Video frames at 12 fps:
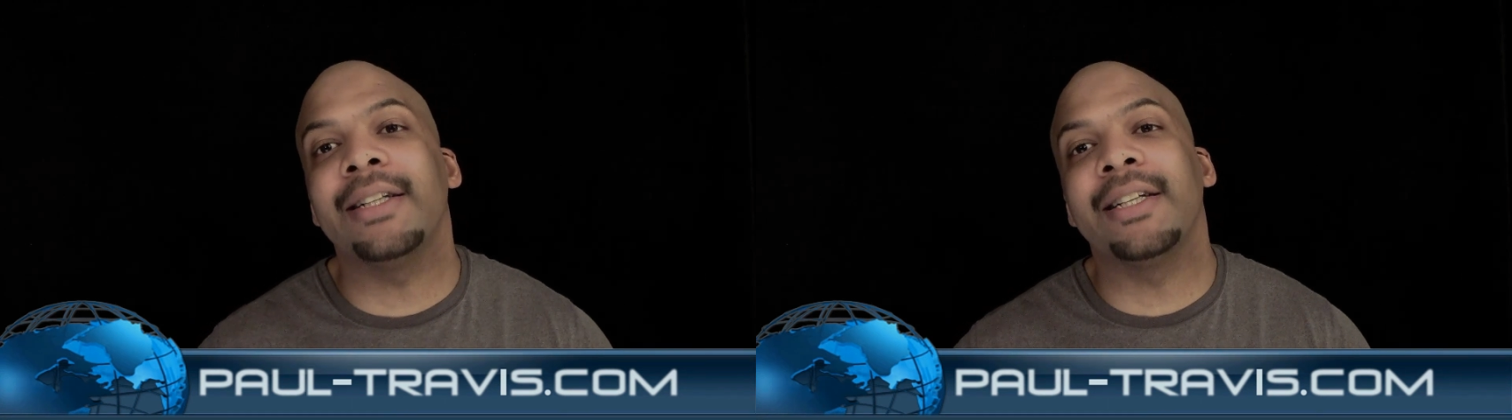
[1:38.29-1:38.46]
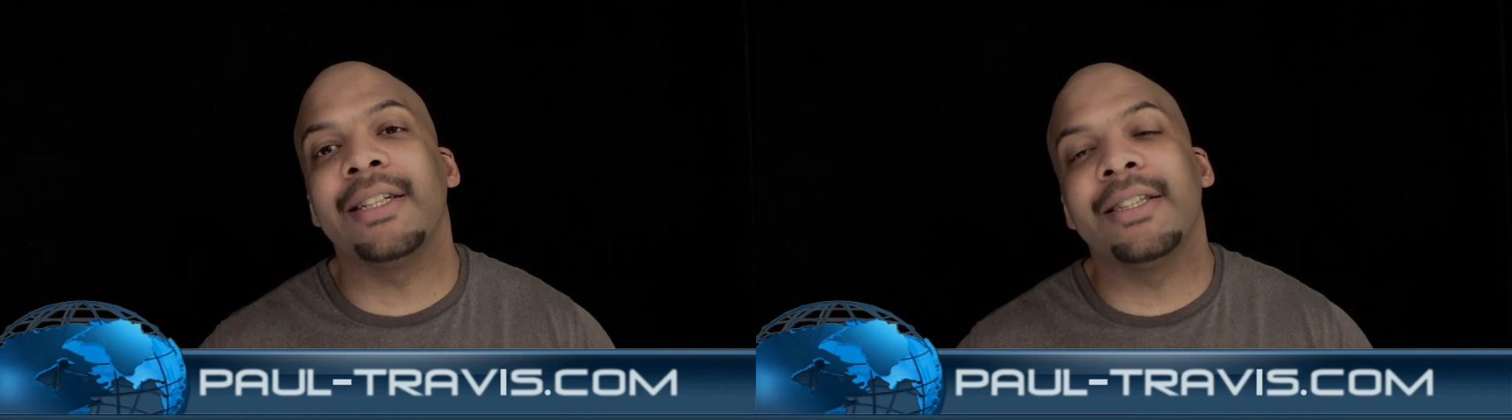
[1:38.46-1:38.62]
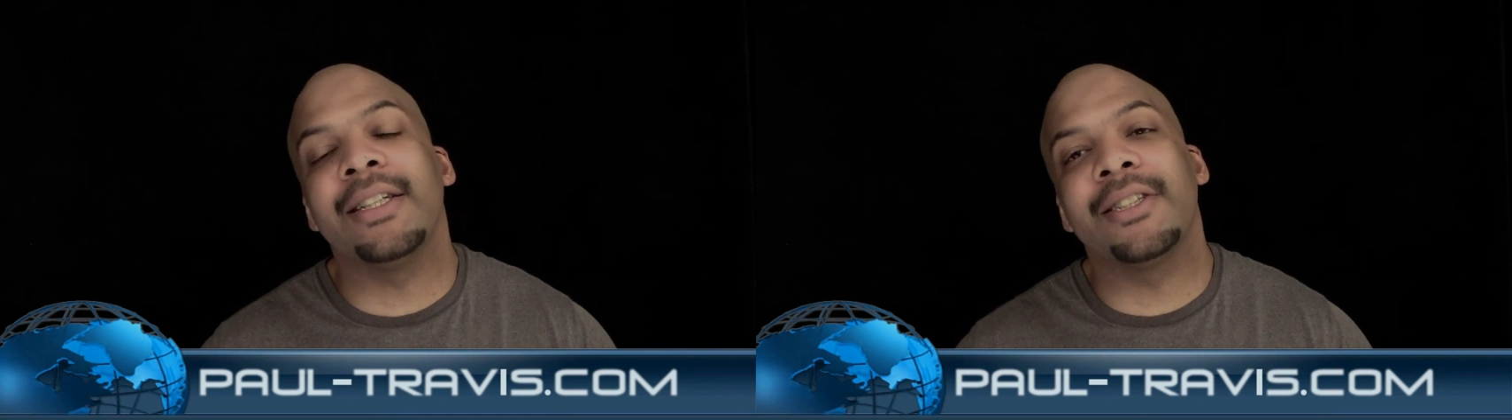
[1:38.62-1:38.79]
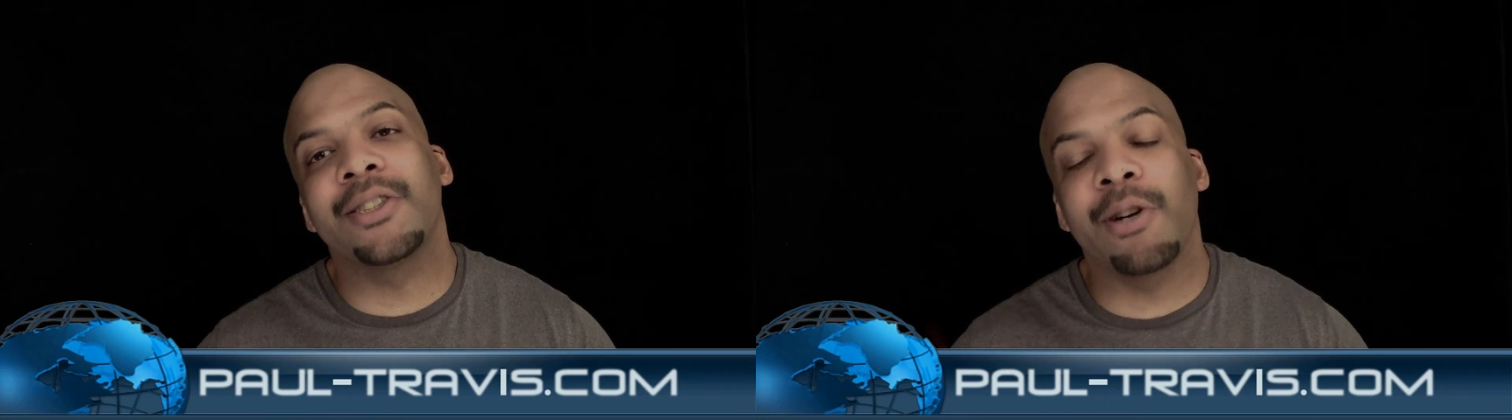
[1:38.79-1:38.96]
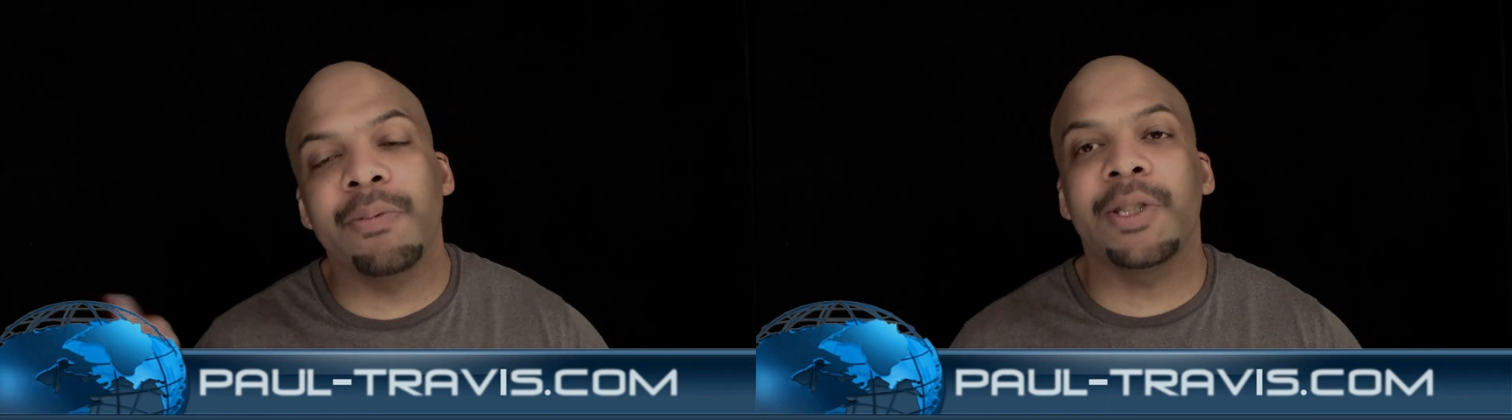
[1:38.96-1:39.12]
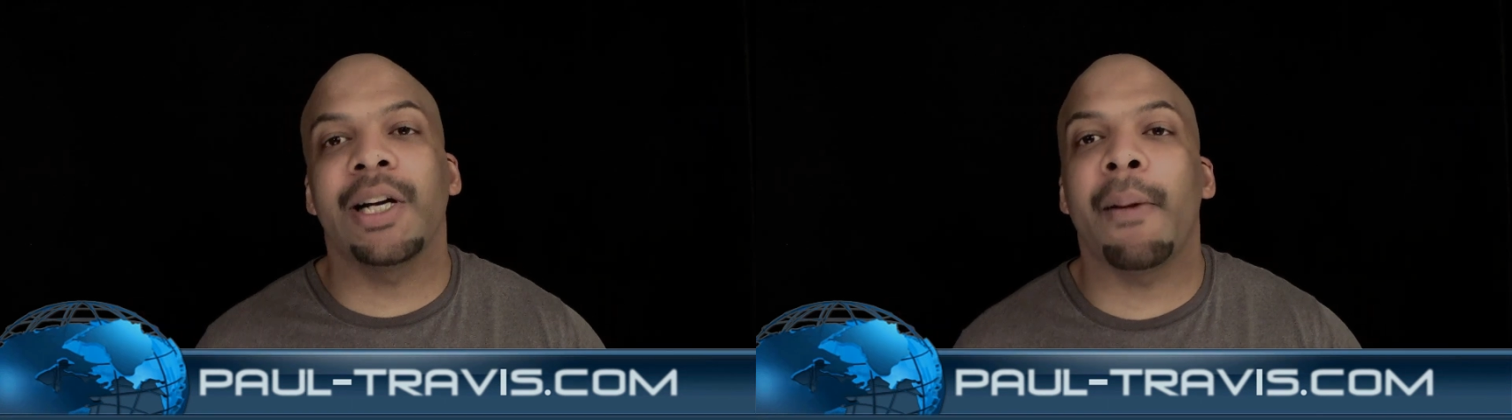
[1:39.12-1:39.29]
The
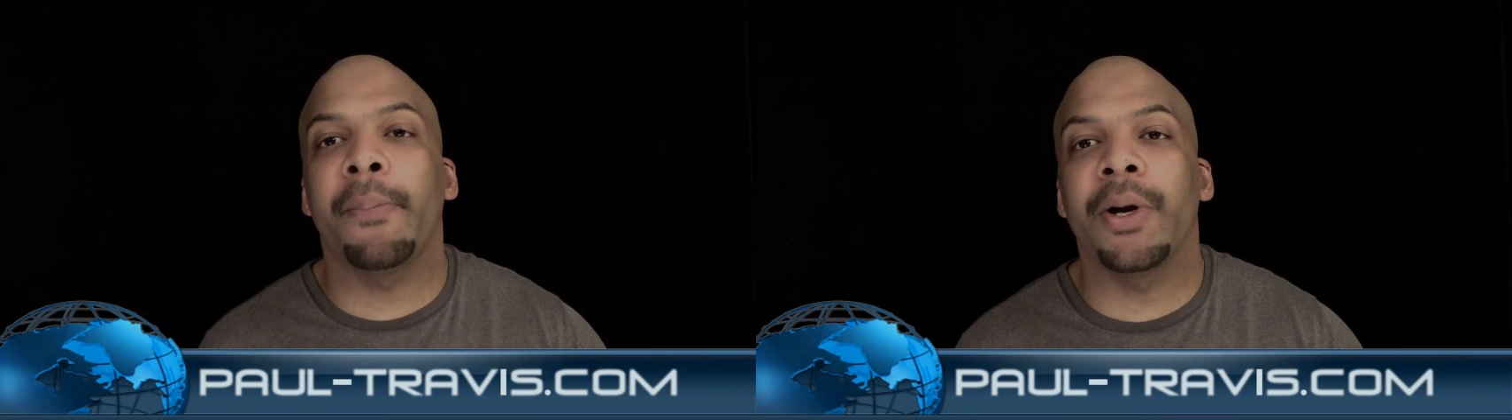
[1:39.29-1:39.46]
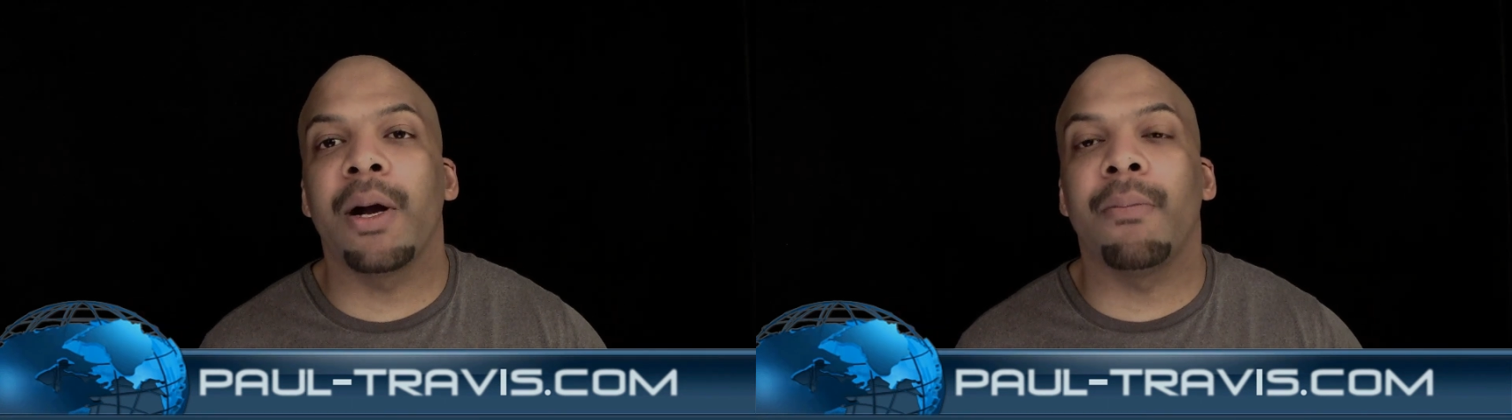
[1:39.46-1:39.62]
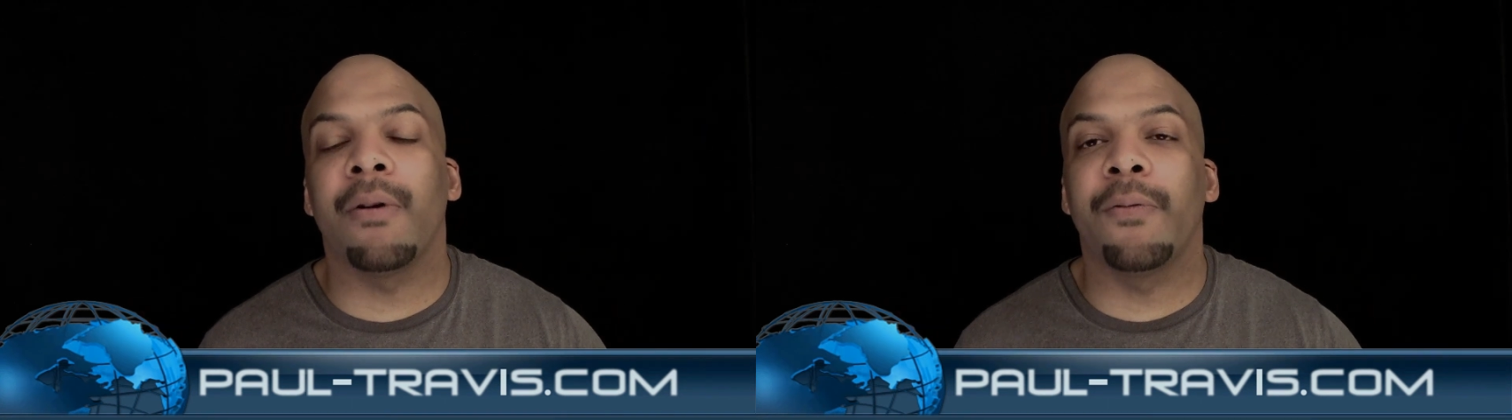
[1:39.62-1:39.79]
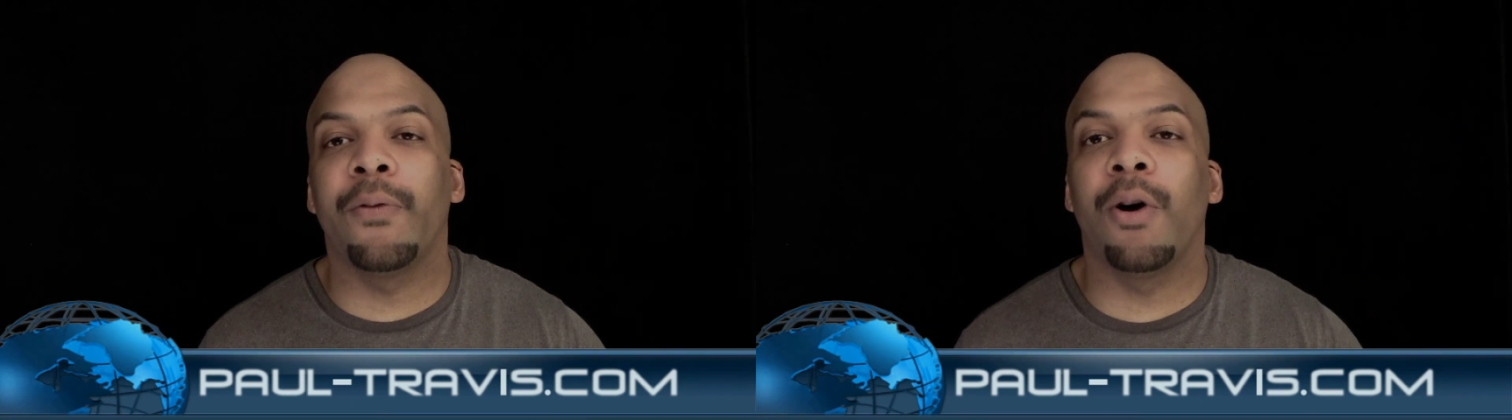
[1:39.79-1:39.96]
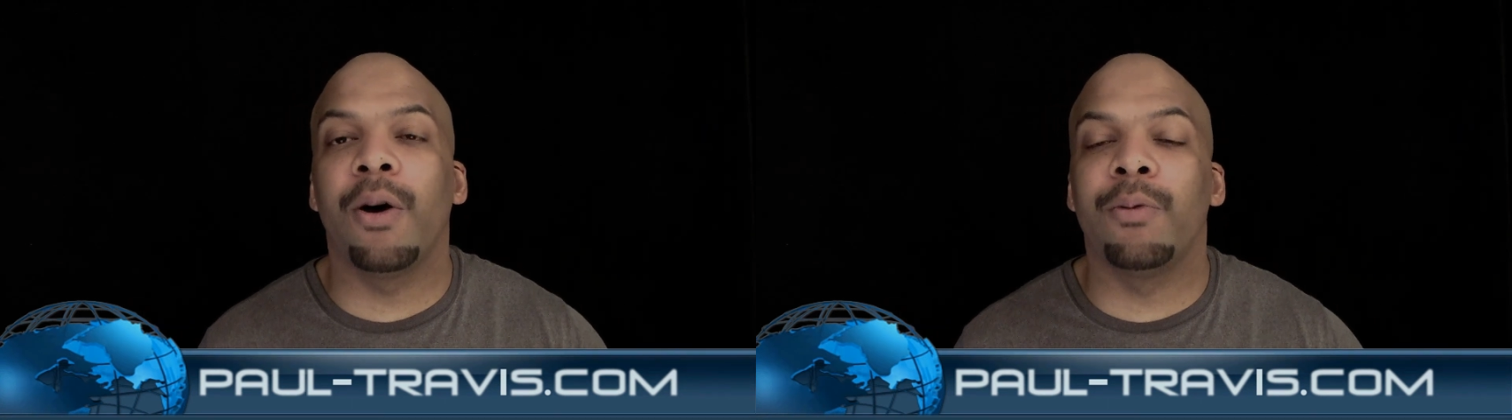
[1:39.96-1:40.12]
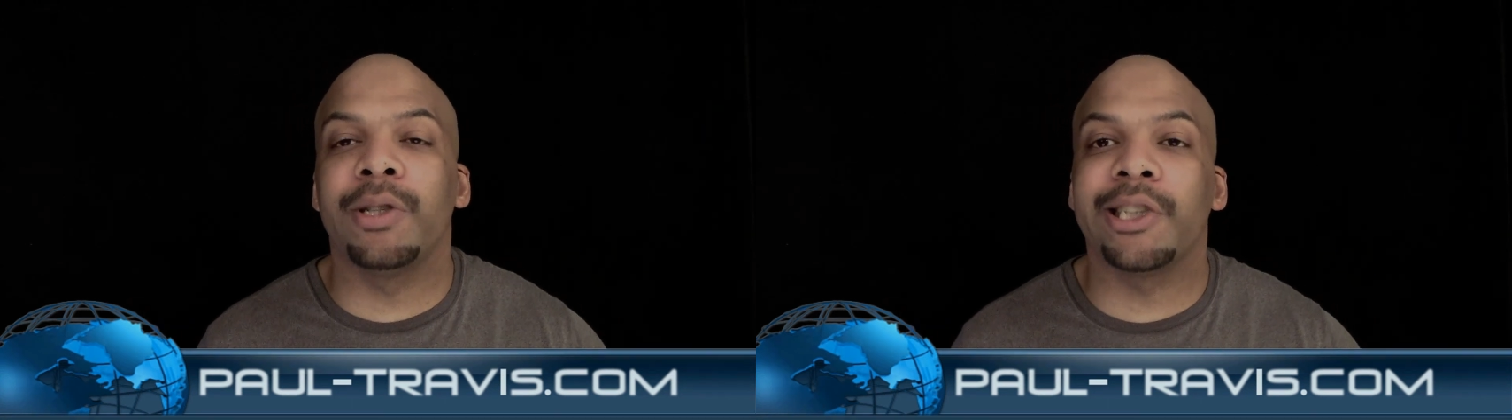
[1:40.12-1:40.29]
scripture I put up
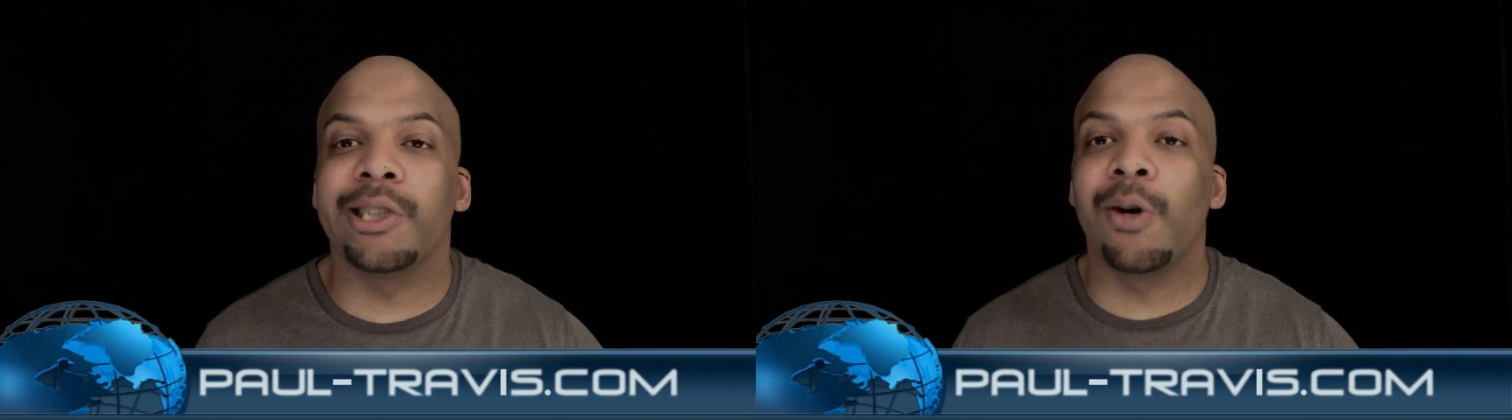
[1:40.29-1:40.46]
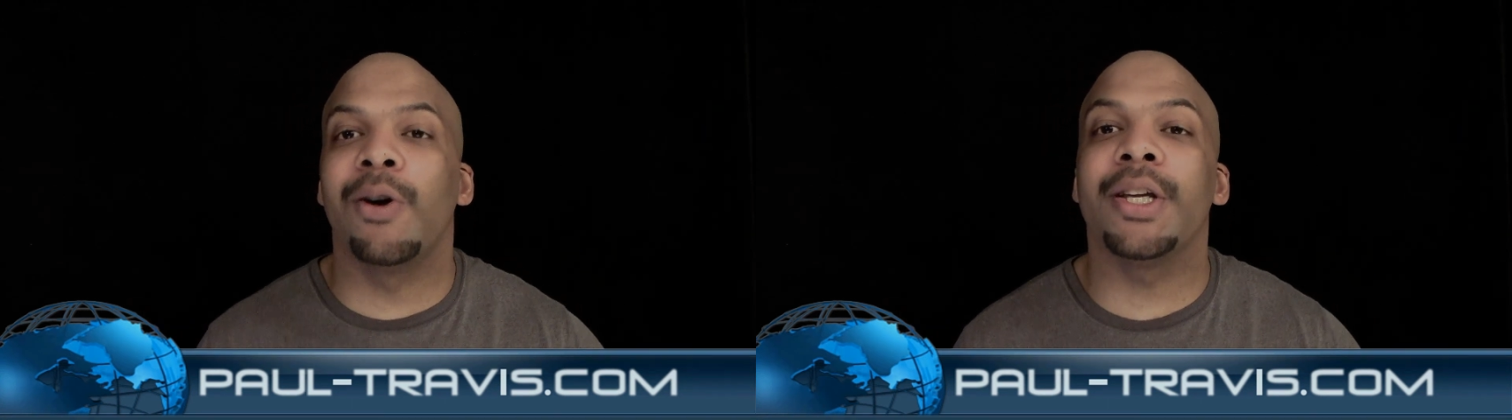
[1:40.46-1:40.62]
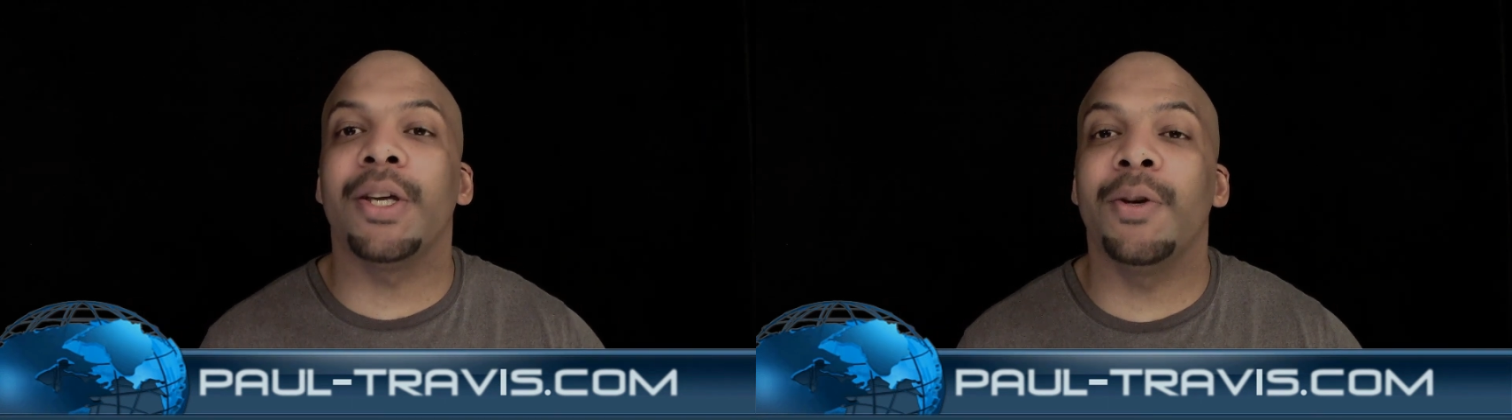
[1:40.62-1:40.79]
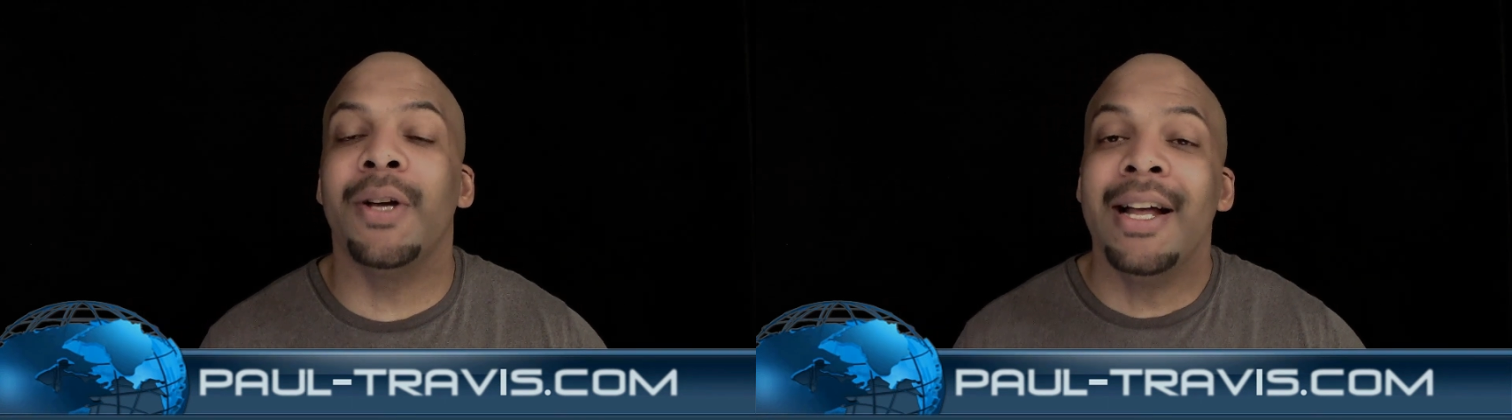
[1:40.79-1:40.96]
before was showing you